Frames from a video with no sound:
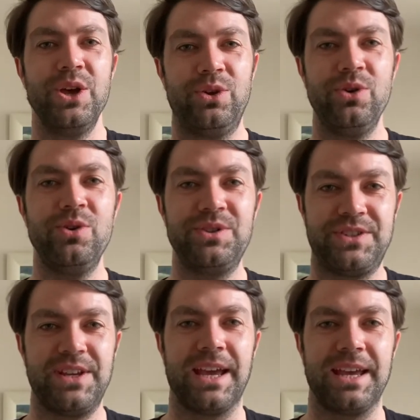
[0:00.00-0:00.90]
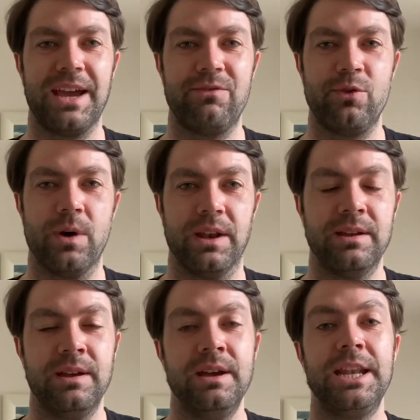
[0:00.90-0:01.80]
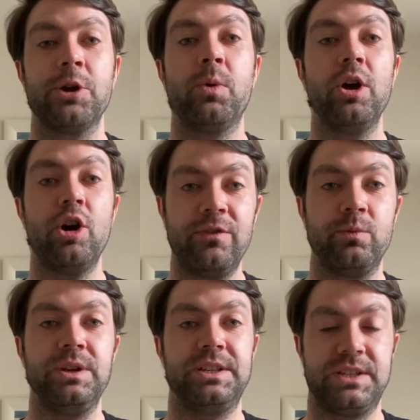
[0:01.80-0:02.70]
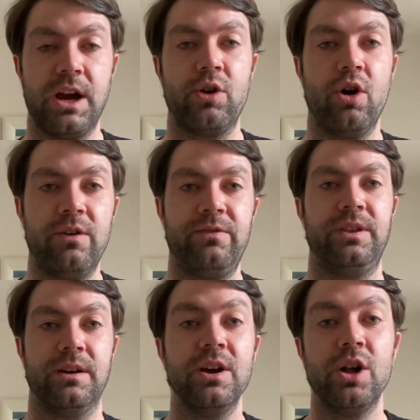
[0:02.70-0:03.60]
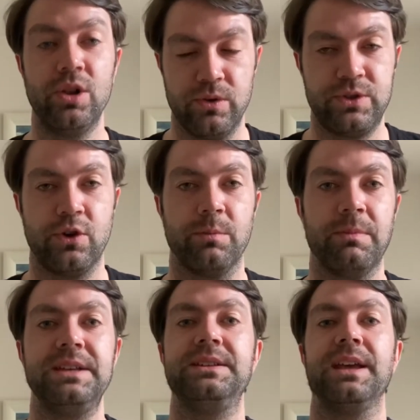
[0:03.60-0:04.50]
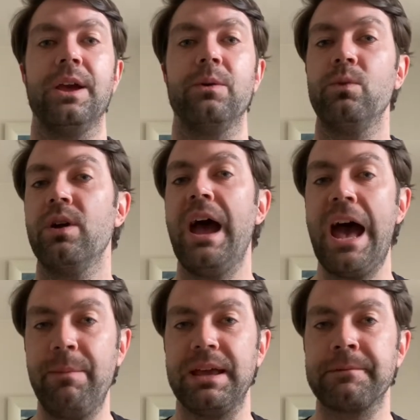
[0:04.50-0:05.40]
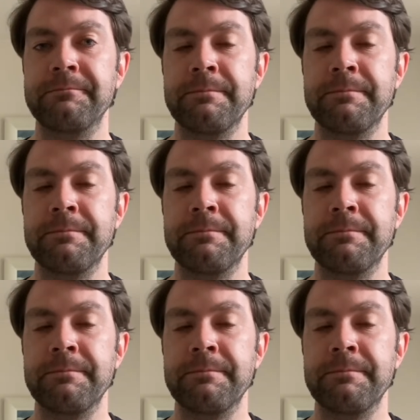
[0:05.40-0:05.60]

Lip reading: Good singing, everyone. Now, quite often we start off the hello song by singing we're happy.